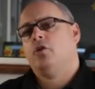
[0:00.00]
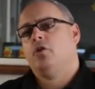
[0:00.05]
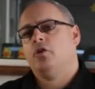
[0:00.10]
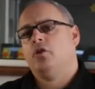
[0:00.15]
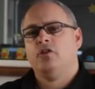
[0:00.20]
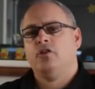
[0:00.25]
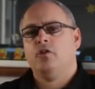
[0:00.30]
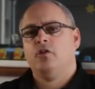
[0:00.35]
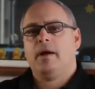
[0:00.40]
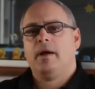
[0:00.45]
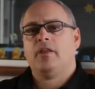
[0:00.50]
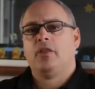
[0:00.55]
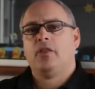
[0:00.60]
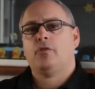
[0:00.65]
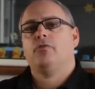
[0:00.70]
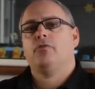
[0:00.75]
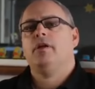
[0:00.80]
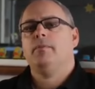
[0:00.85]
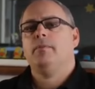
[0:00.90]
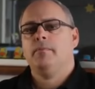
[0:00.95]
to talk to you
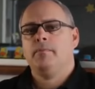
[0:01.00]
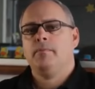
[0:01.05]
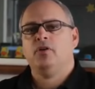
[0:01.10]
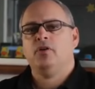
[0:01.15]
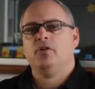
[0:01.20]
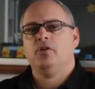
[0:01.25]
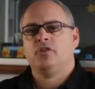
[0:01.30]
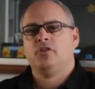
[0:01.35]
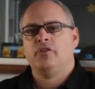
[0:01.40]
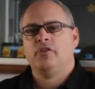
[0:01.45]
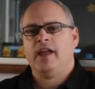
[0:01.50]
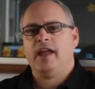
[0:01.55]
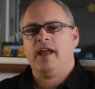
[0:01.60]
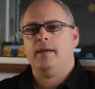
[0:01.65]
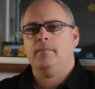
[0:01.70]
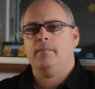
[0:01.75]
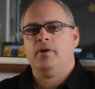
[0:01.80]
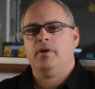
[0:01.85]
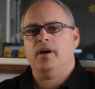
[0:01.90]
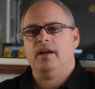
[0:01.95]
about 3 pillars of
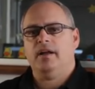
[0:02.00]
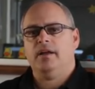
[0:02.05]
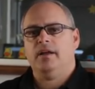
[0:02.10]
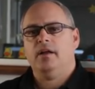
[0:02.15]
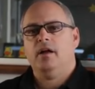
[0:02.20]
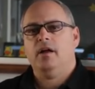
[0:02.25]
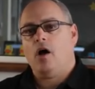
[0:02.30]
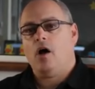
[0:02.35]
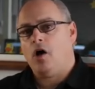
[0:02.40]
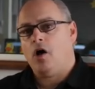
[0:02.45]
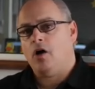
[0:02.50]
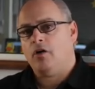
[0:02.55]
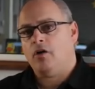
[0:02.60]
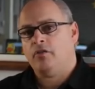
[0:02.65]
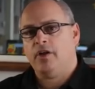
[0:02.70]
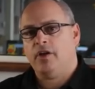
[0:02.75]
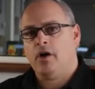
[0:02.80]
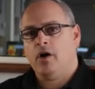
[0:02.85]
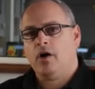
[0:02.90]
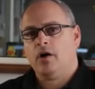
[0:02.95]
gameplay:
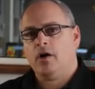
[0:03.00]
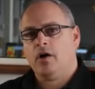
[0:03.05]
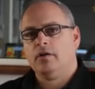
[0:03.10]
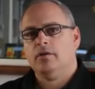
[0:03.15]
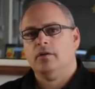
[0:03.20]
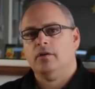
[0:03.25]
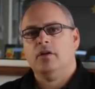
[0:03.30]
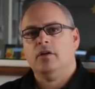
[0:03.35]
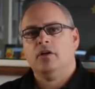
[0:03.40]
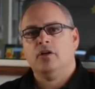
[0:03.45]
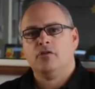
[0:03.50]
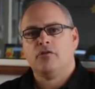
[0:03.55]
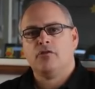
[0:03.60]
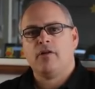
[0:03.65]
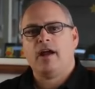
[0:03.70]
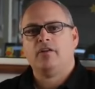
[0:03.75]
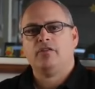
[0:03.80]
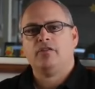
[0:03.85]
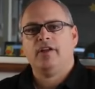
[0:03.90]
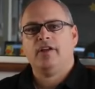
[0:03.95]
RVR,
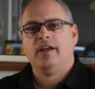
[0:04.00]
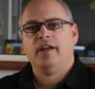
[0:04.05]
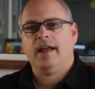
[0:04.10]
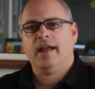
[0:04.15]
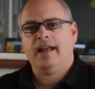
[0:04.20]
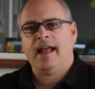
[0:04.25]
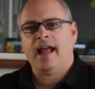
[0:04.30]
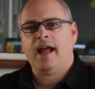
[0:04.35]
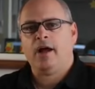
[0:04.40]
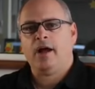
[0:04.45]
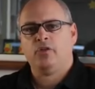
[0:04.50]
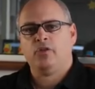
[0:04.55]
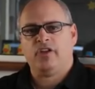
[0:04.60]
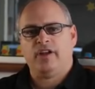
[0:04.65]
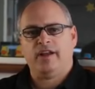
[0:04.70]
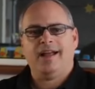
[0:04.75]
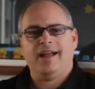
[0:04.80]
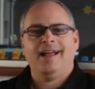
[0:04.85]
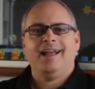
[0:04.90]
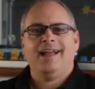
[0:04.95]
crafting, and
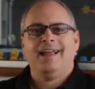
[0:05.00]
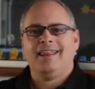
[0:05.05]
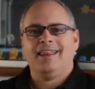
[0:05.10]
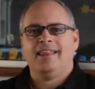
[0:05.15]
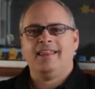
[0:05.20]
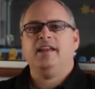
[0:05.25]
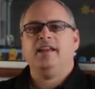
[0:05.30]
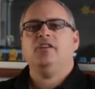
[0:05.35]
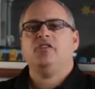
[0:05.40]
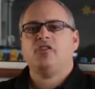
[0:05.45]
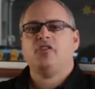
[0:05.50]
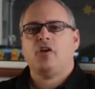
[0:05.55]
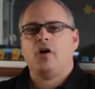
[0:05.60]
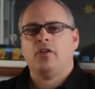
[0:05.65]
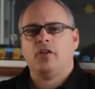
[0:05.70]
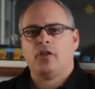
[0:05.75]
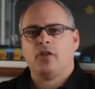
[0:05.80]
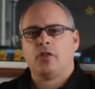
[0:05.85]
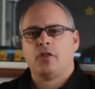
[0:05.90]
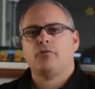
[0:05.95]
housing. These
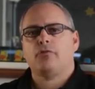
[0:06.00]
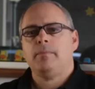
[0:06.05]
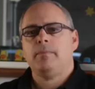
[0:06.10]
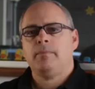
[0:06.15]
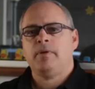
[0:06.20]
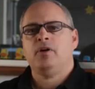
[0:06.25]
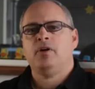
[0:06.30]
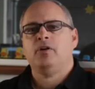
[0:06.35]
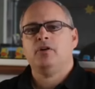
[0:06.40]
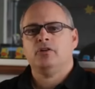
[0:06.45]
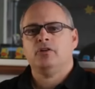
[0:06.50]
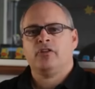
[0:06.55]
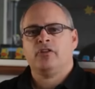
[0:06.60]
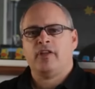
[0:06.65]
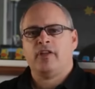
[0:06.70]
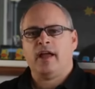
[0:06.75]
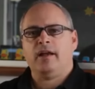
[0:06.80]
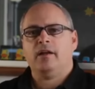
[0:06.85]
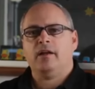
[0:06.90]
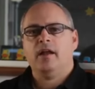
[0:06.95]
are the 3 pillars
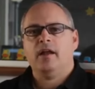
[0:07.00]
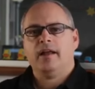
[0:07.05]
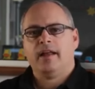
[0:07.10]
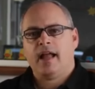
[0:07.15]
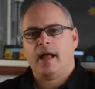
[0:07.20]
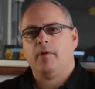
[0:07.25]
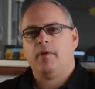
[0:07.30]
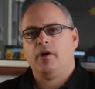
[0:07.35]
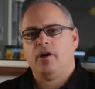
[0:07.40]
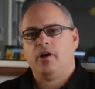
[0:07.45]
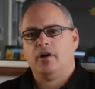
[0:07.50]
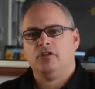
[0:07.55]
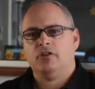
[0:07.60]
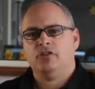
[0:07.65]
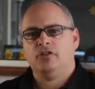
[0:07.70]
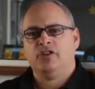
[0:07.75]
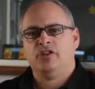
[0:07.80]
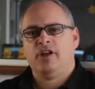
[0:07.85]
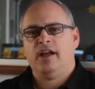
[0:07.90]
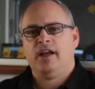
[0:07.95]
that Camelot
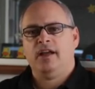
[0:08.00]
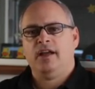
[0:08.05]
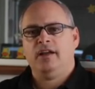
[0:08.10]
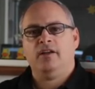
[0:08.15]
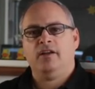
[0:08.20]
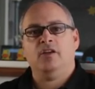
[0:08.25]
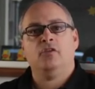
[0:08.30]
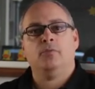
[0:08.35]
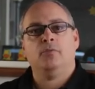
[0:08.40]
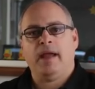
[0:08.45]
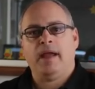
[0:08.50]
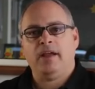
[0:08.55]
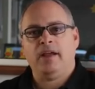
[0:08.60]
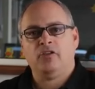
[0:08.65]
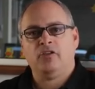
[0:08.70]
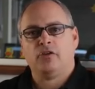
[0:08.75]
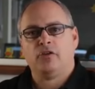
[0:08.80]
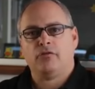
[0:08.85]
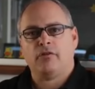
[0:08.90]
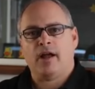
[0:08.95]
Unchained is
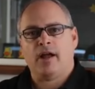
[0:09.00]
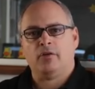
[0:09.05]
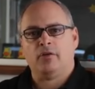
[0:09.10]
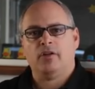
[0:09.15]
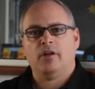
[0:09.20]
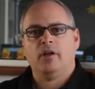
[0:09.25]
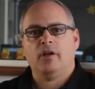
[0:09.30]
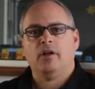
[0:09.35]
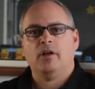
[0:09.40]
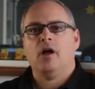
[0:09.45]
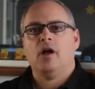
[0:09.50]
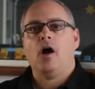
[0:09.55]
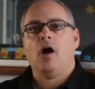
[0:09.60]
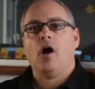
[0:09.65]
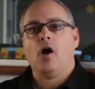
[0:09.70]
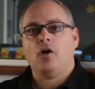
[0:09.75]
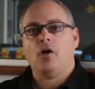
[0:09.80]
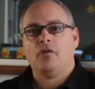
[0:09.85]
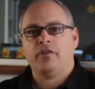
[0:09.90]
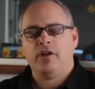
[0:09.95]
based around.
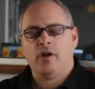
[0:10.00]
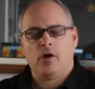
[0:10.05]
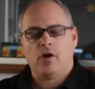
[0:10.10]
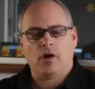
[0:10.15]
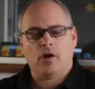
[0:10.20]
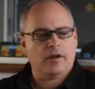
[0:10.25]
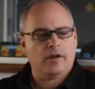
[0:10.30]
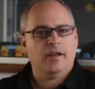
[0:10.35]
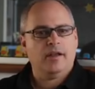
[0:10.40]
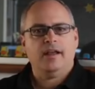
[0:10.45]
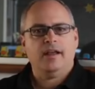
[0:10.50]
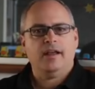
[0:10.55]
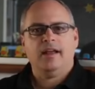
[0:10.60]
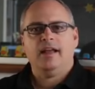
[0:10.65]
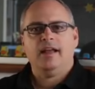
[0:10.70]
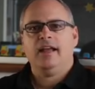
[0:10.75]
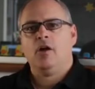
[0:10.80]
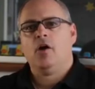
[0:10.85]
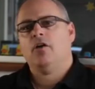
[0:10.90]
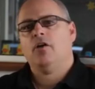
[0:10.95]
RVR.
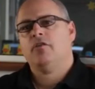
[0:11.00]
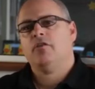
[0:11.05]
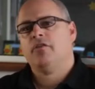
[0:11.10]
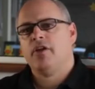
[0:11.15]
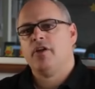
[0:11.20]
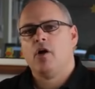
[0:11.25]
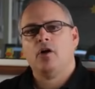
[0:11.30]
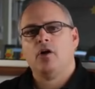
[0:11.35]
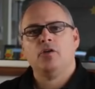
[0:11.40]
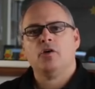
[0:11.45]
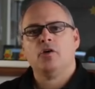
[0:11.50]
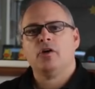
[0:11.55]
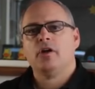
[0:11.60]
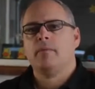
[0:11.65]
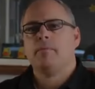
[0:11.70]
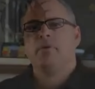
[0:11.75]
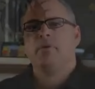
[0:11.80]
In RVR, you're going